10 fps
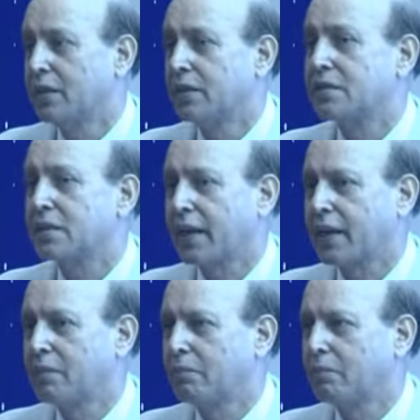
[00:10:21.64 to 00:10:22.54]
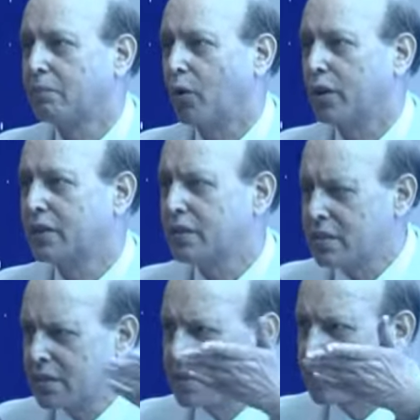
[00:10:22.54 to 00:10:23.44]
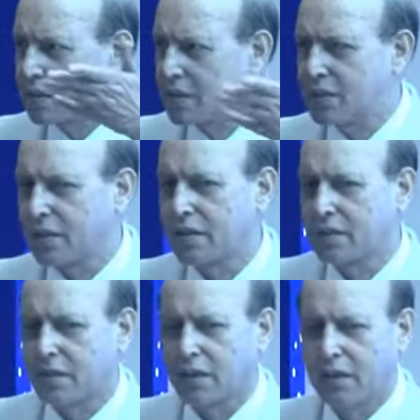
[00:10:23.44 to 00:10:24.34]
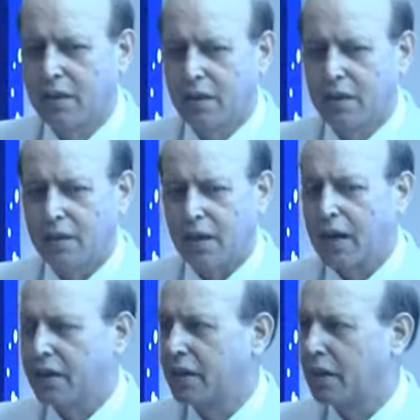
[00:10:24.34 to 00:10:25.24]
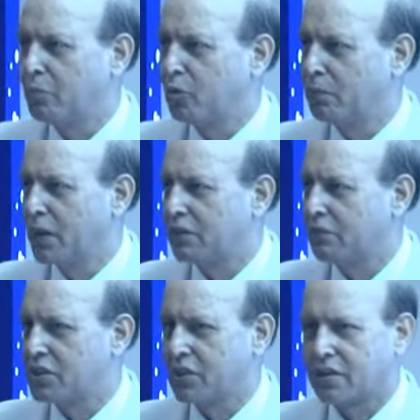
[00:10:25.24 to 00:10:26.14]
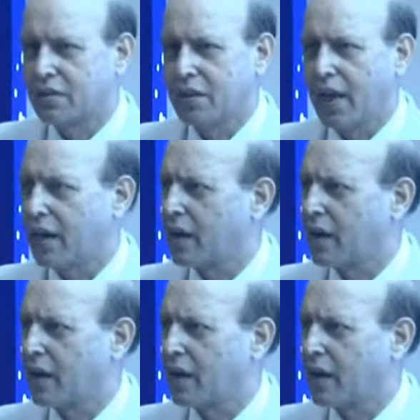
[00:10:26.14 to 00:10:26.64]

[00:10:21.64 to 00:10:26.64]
The second point is this recent Ragiri movement, which is there.